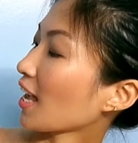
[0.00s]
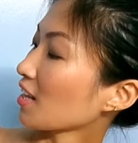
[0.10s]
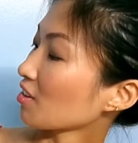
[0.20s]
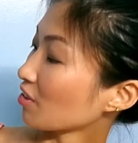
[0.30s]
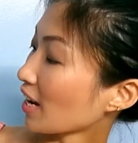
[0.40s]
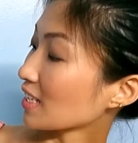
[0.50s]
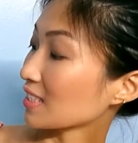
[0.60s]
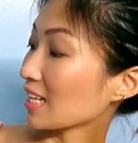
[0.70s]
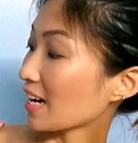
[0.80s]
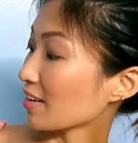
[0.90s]
and Rice
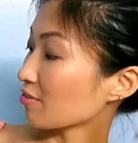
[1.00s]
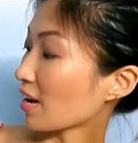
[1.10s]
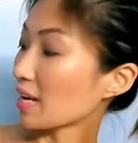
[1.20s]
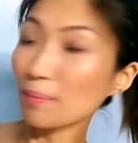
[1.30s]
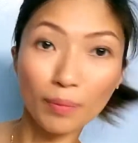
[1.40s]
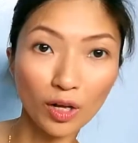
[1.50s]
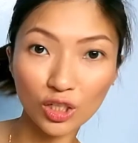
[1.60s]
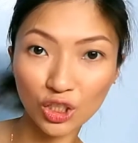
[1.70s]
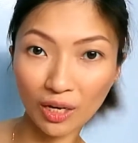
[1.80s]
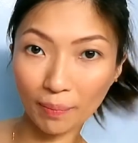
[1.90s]
Clarifying
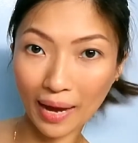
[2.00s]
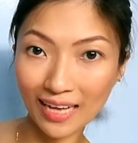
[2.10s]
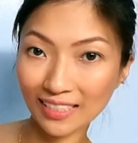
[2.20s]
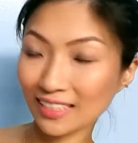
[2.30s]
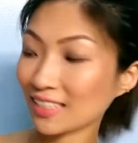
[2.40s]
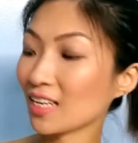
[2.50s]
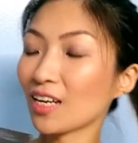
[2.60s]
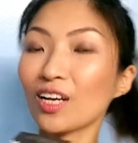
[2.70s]
Polishing Masks.